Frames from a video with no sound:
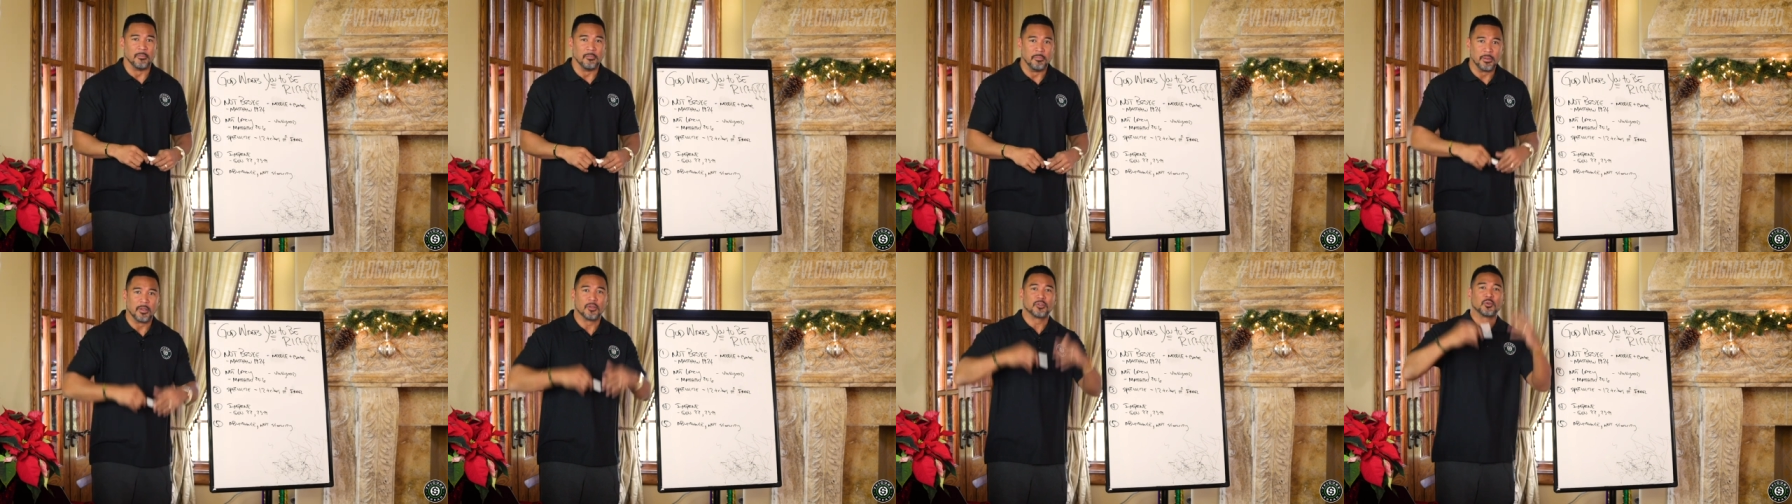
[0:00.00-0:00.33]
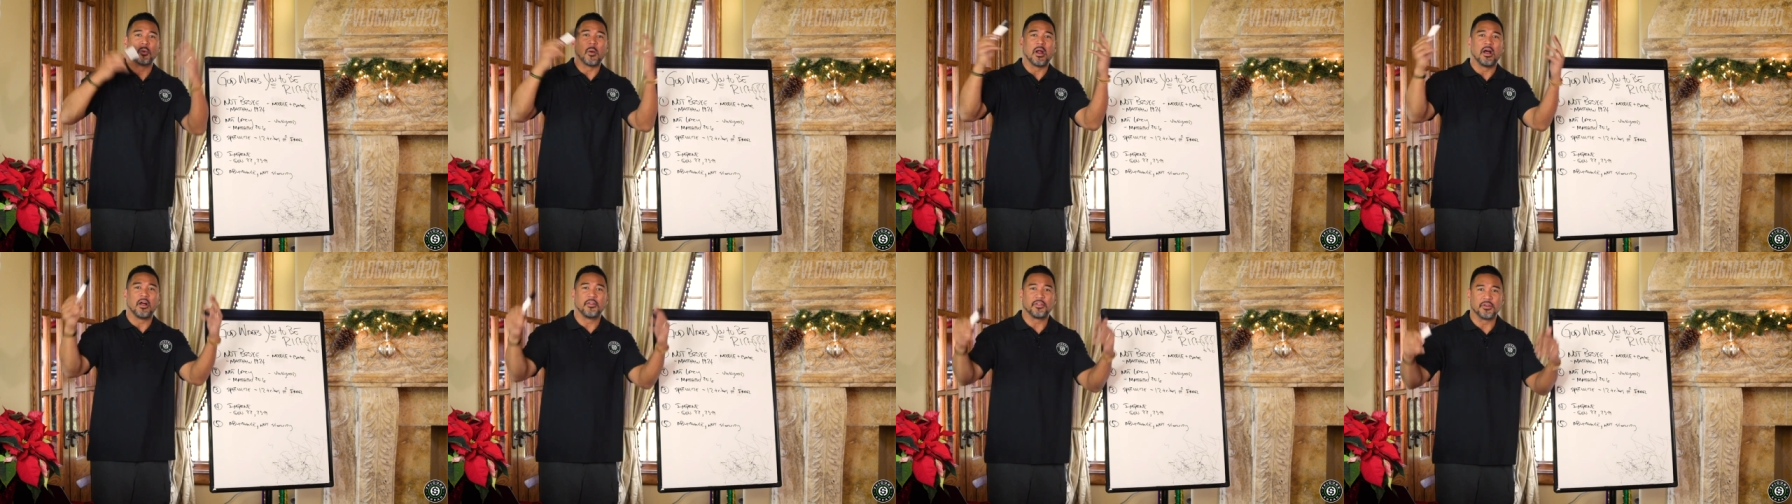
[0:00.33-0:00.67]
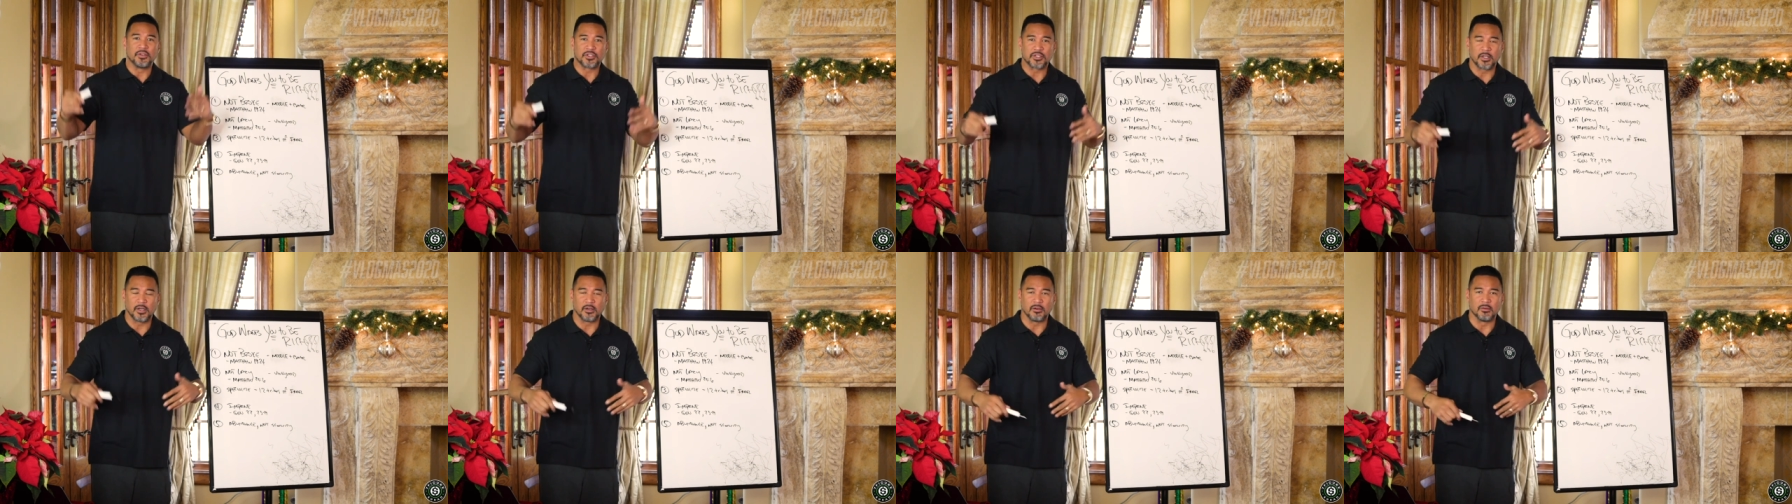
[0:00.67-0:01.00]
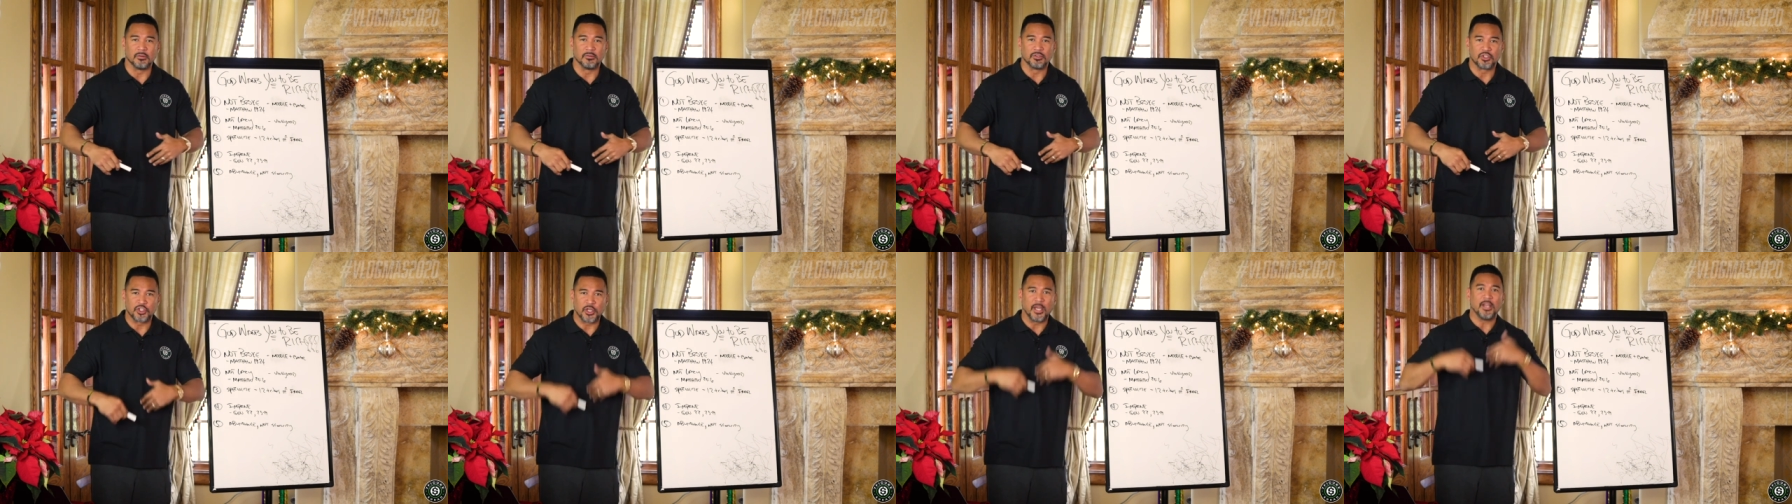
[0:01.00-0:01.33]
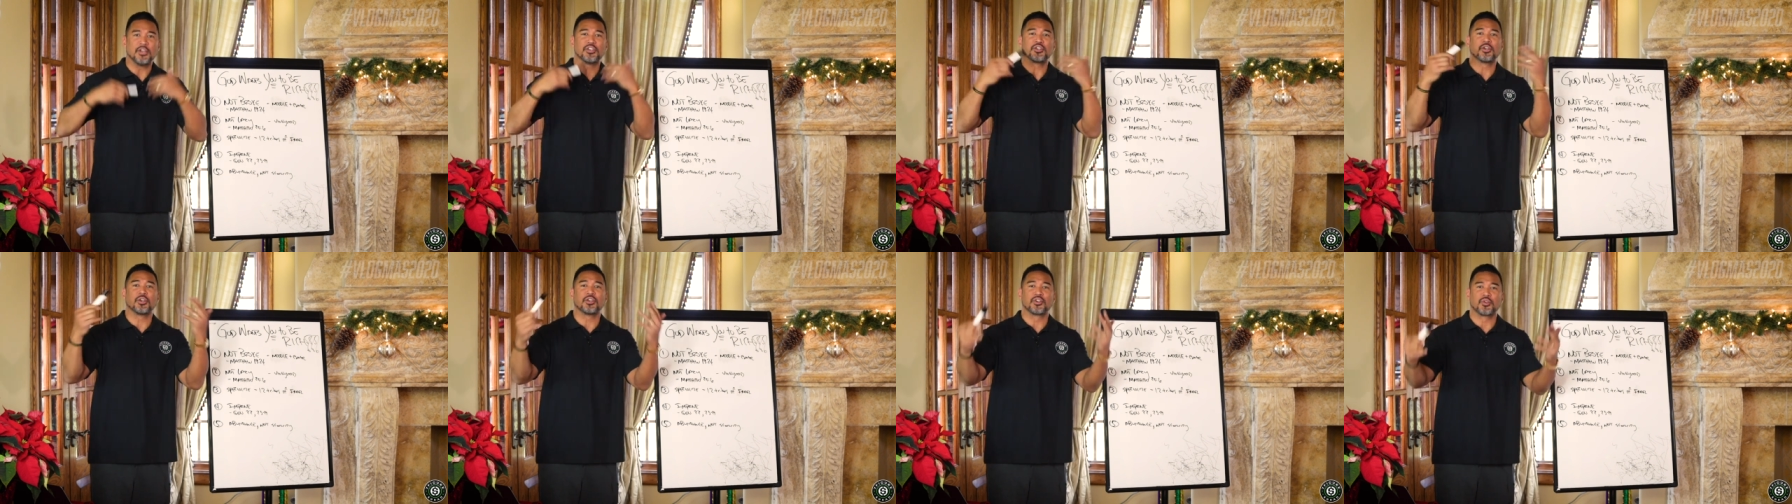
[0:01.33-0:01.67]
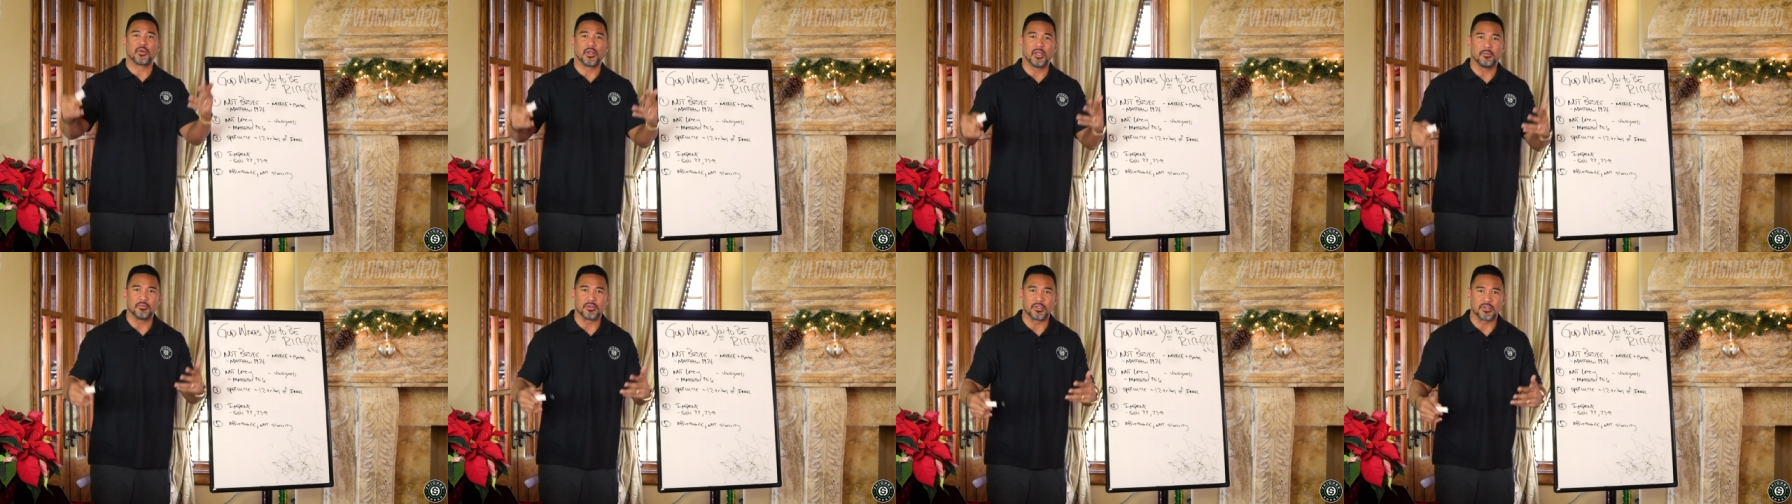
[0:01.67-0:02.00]
build wealth, you start to chase your
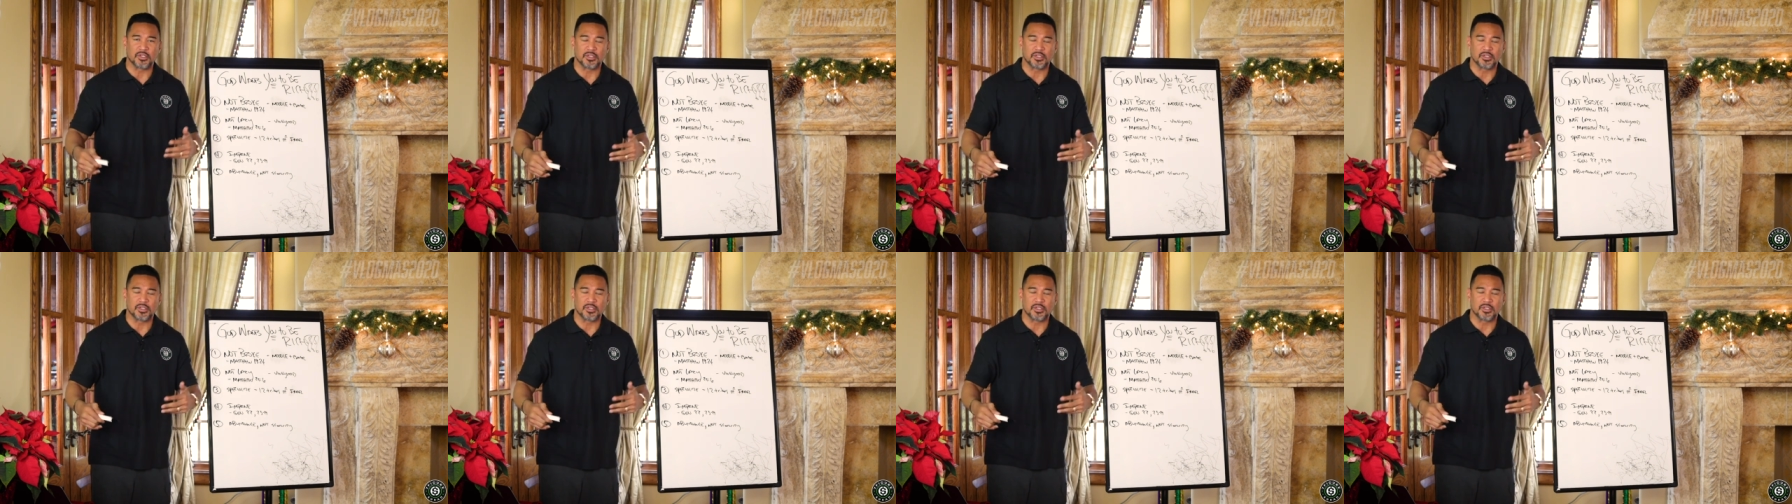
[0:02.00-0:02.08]
dreams,